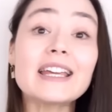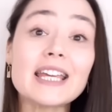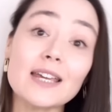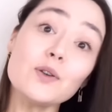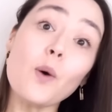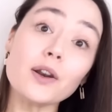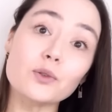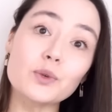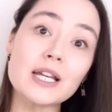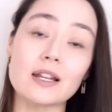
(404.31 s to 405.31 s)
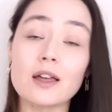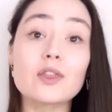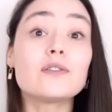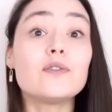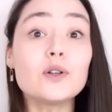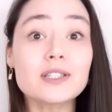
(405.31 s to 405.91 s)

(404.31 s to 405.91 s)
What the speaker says: If you want to read the full